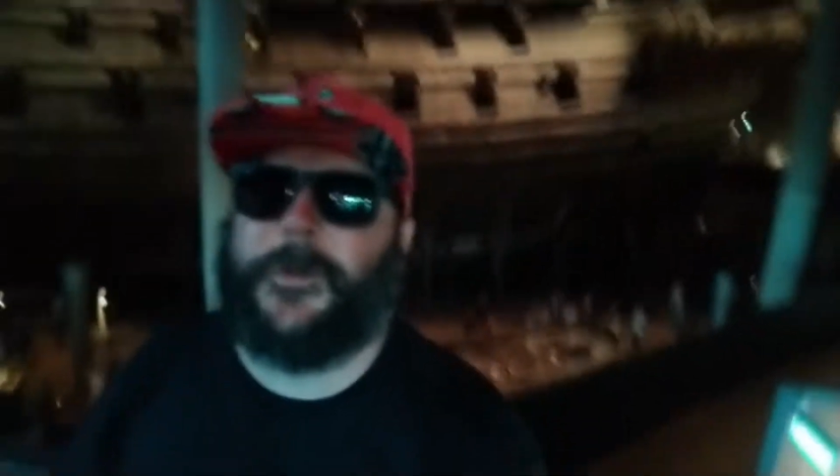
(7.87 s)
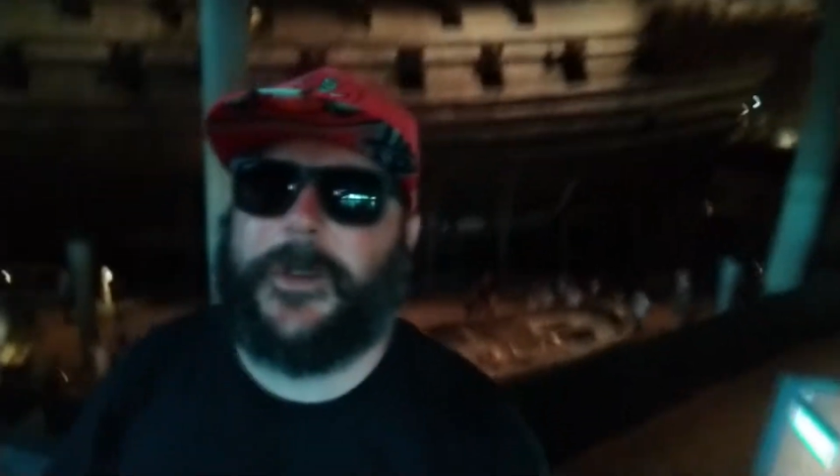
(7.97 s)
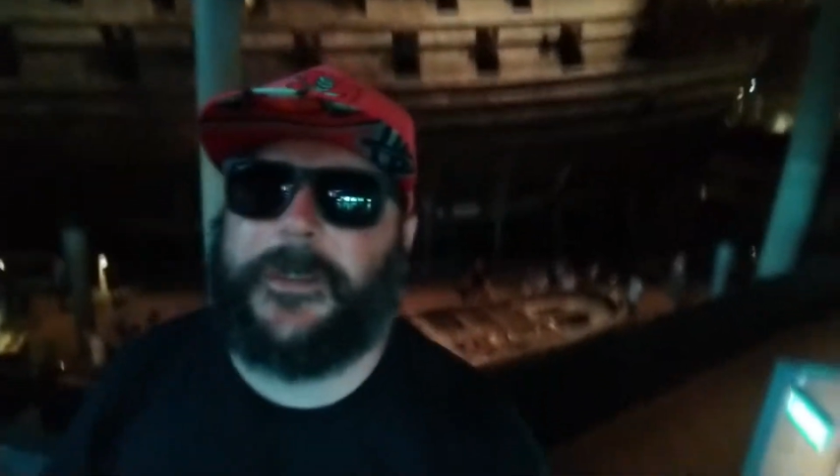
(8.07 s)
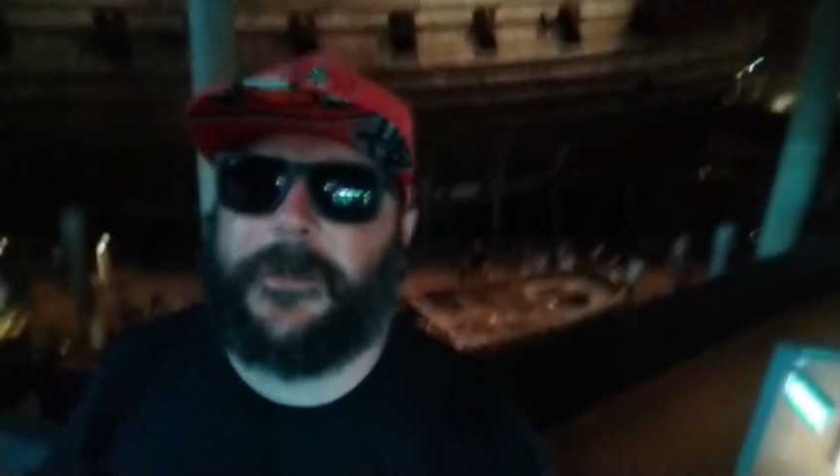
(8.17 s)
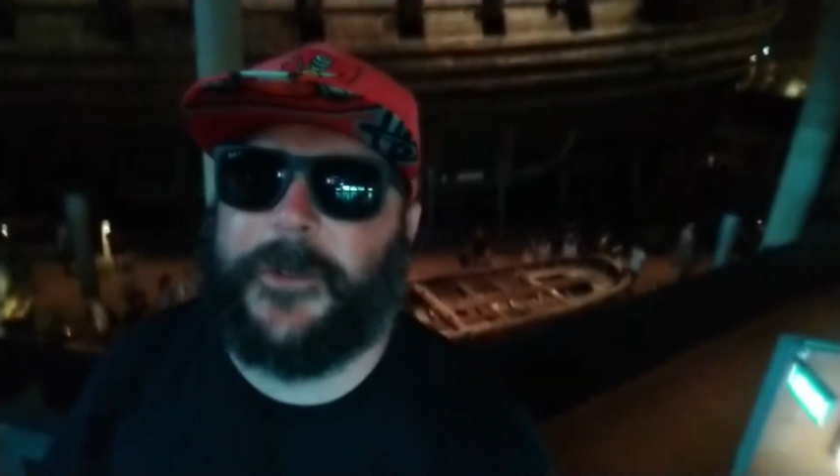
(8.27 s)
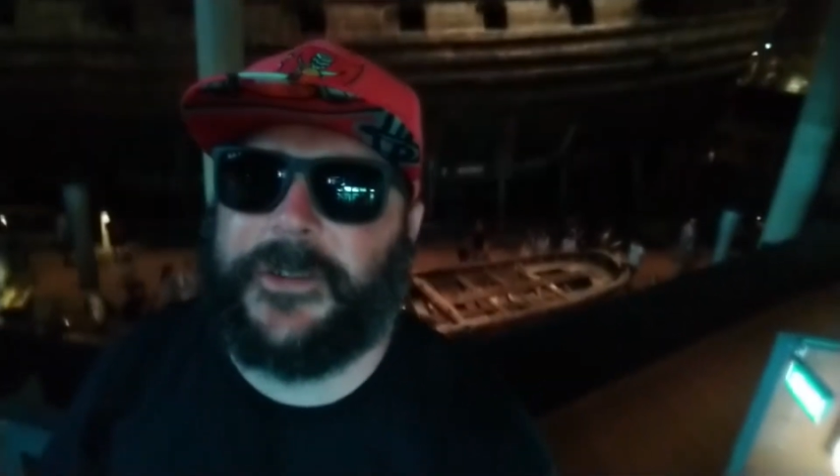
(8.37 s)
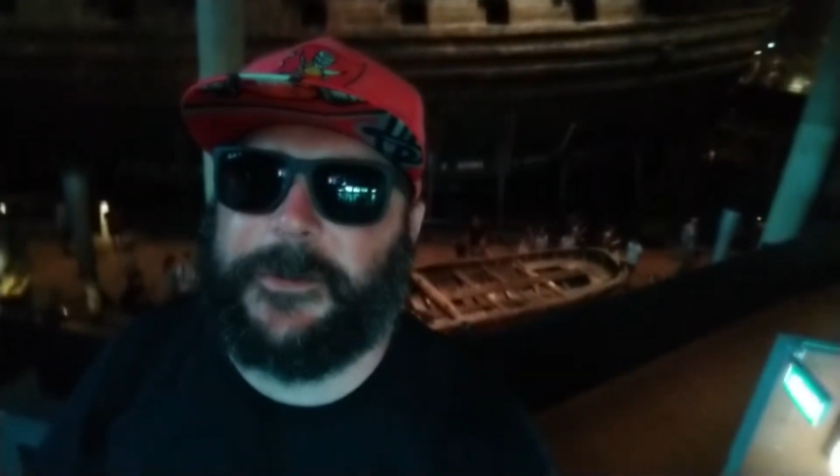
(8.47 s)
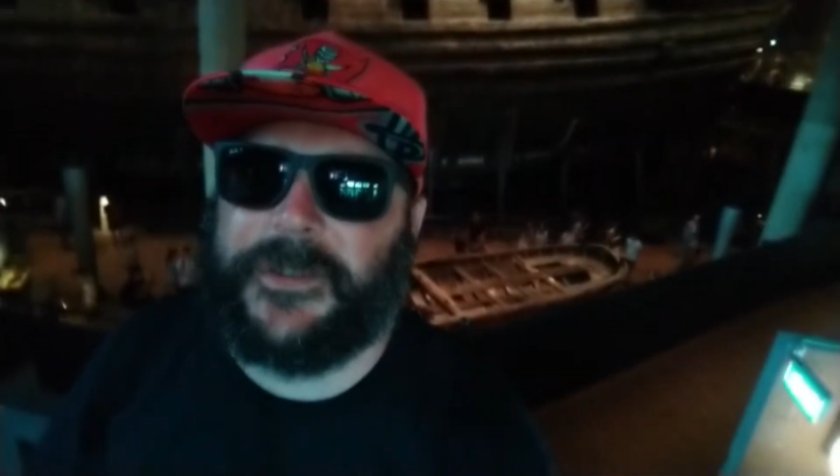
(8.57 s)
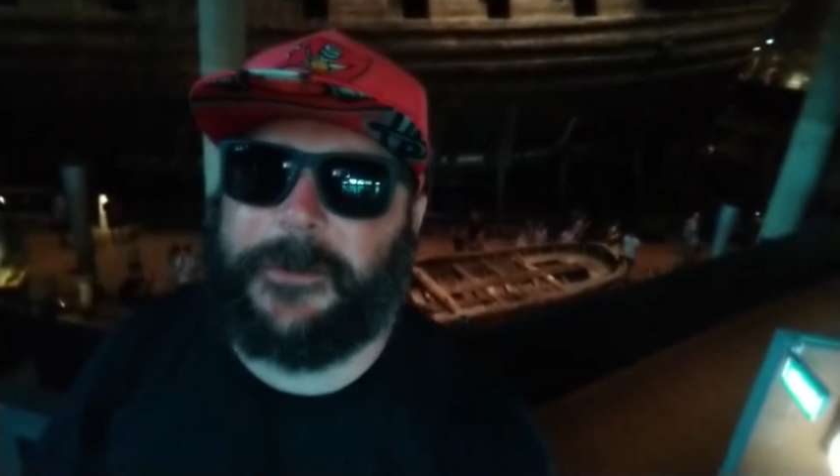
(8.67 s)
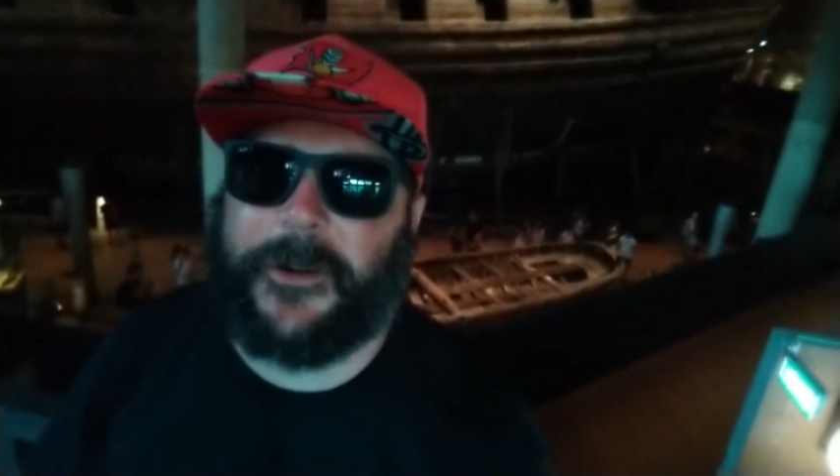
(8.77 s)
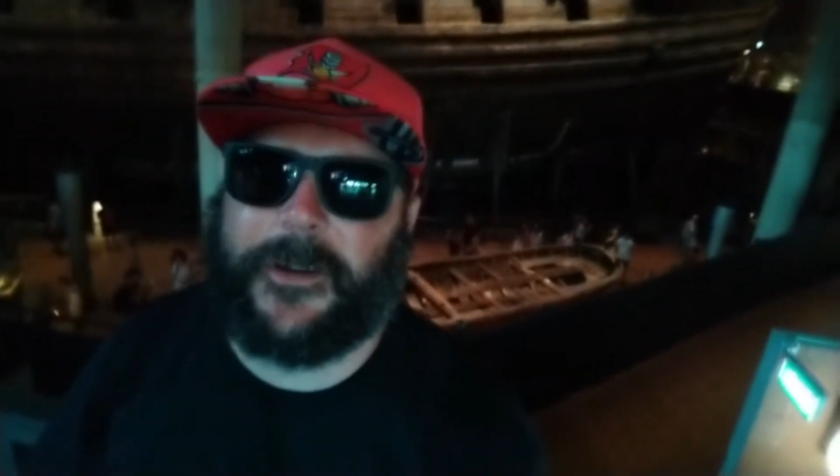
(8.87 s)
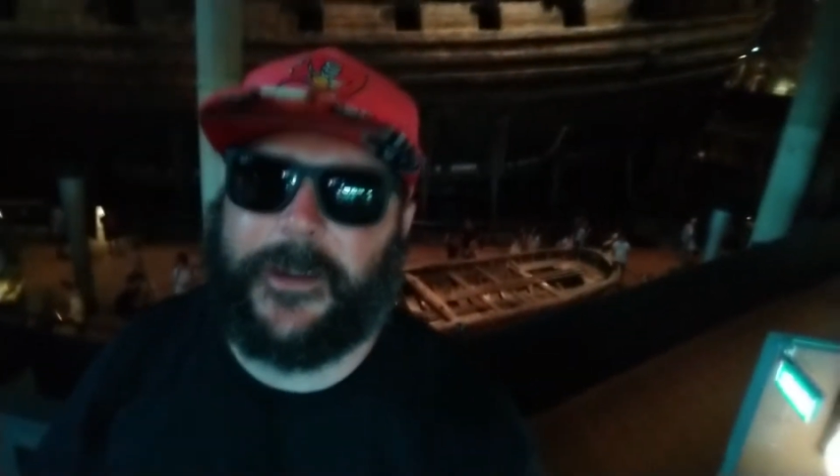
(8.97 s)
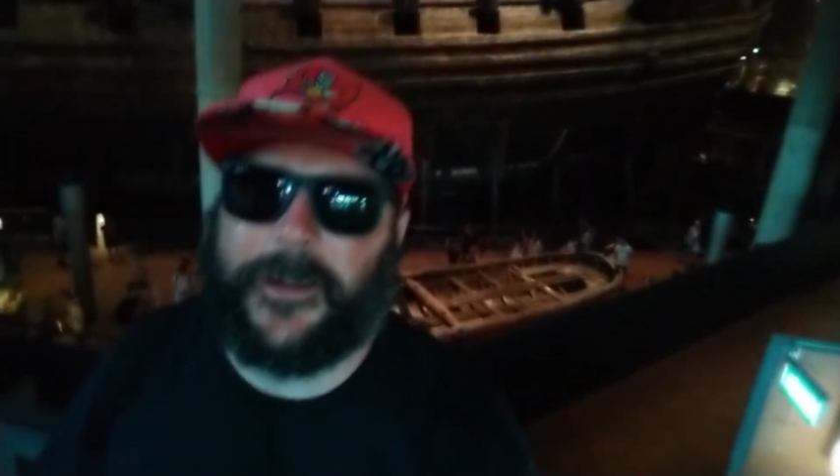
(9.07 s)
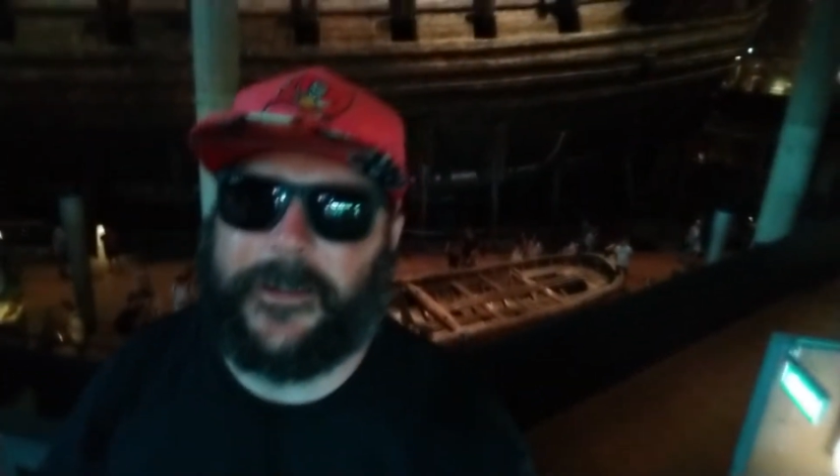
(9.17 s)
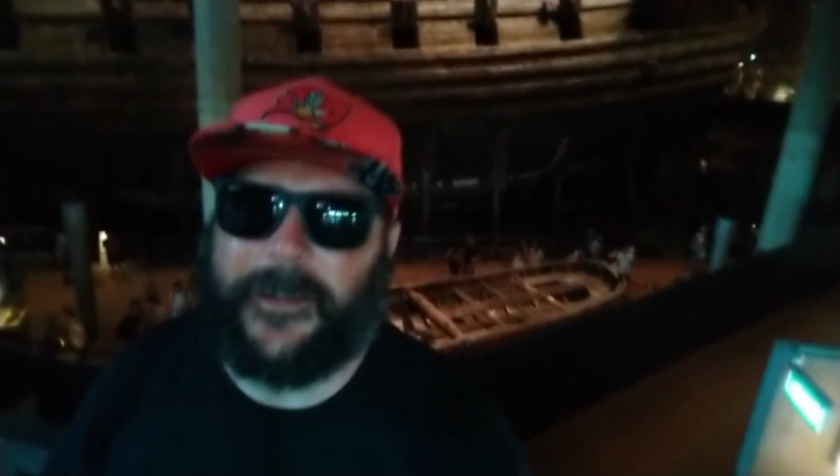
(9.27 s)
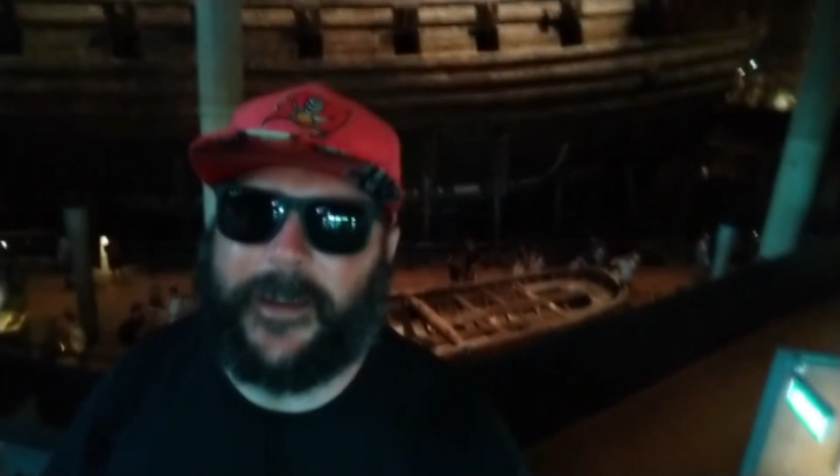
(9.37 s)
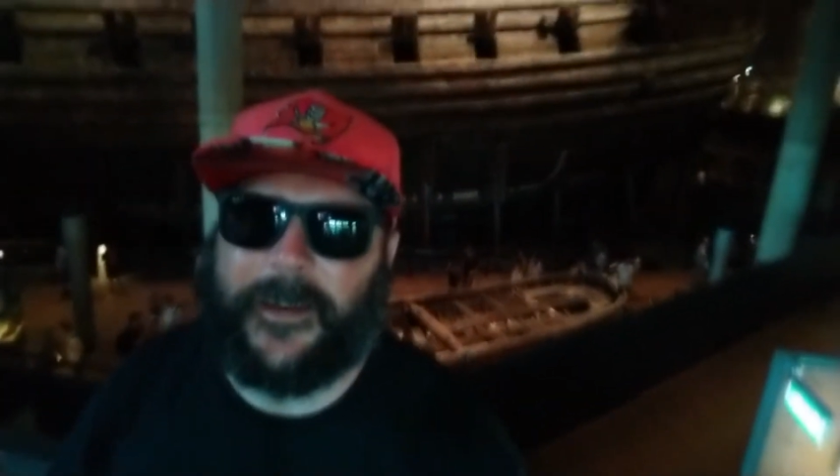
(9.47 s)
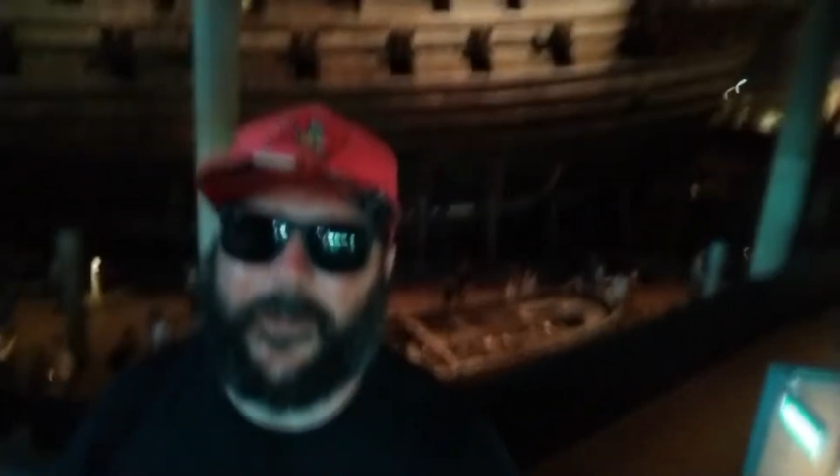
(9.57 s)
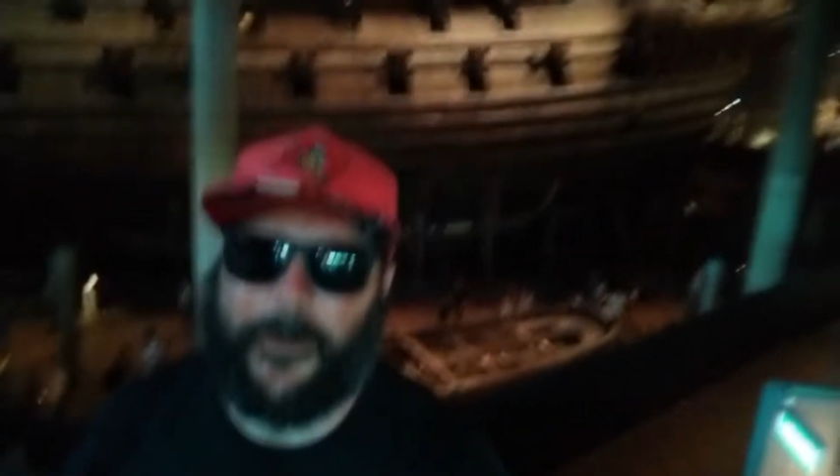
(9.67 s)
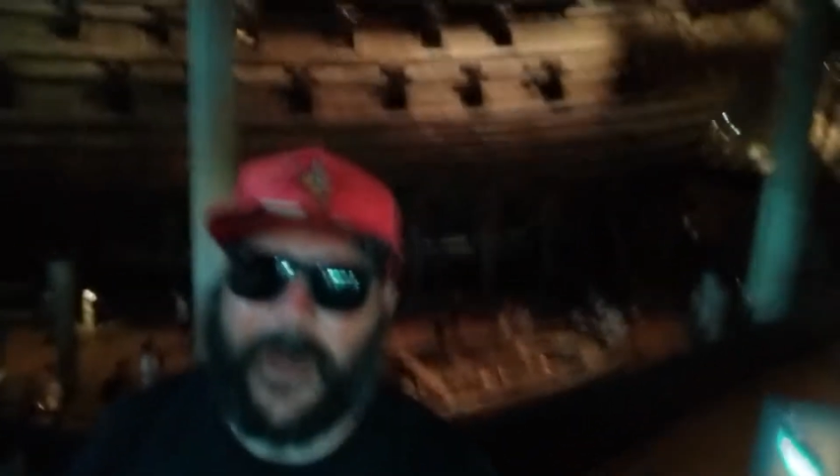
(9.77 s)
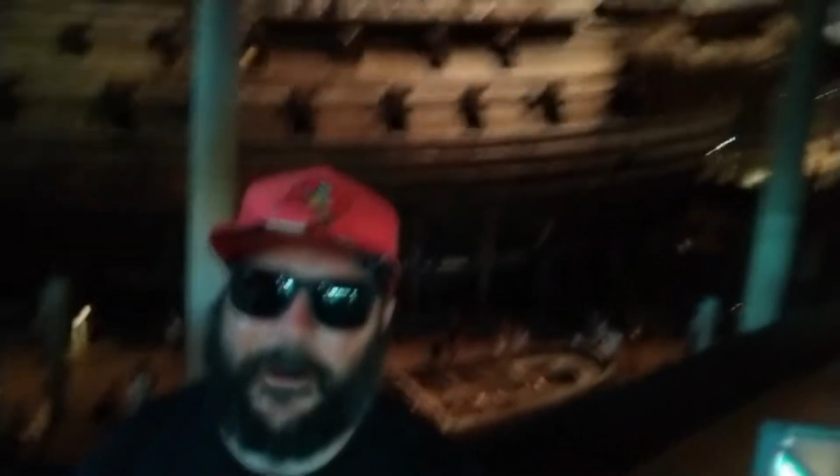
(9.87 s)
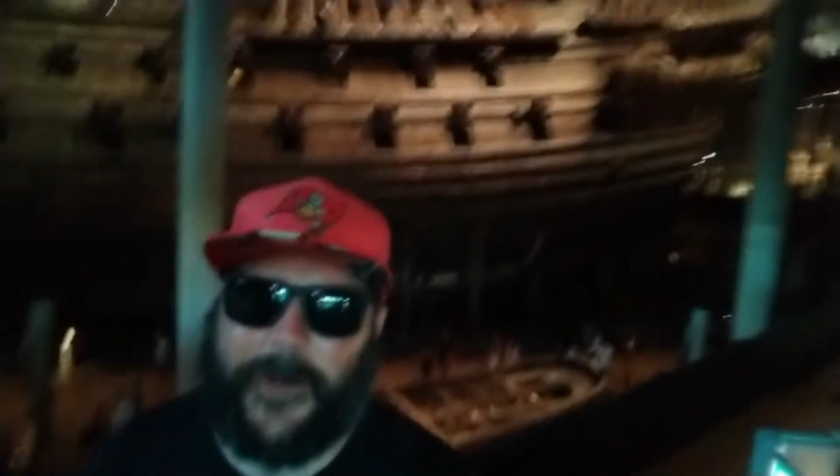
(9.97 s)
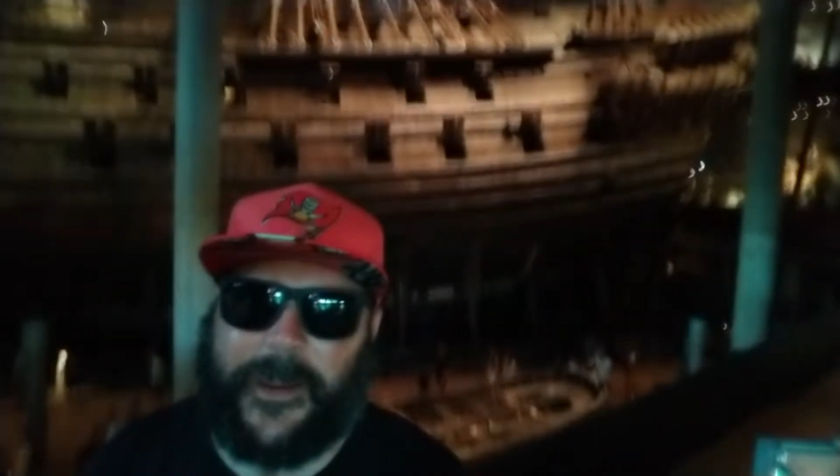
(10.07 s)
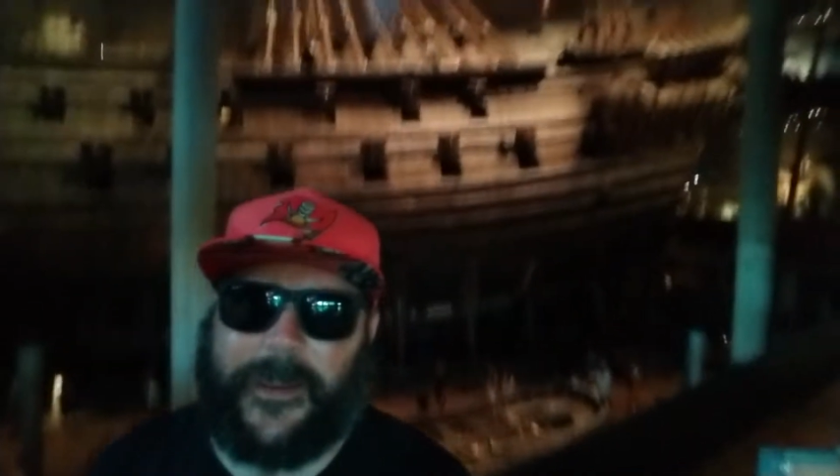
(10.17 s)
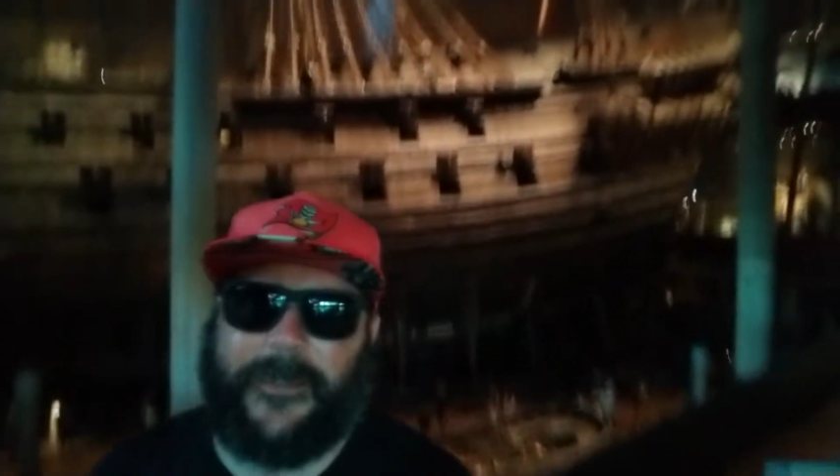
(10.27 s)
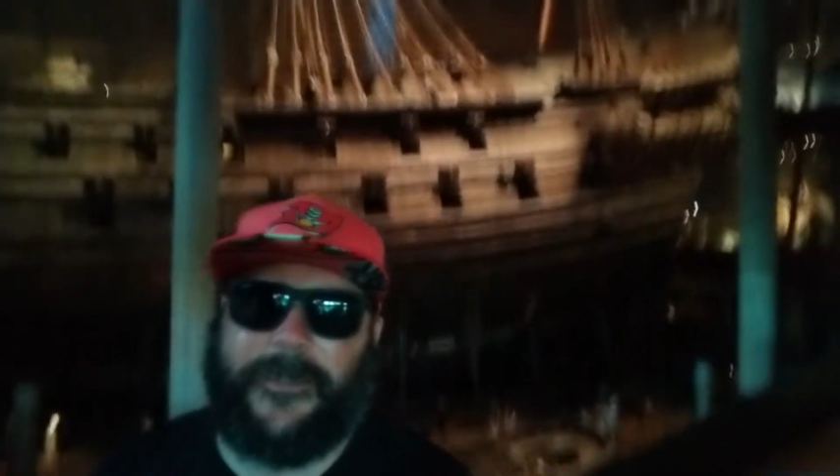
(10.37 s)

with Hermosa Beach Marketing, and today is your Man Minute.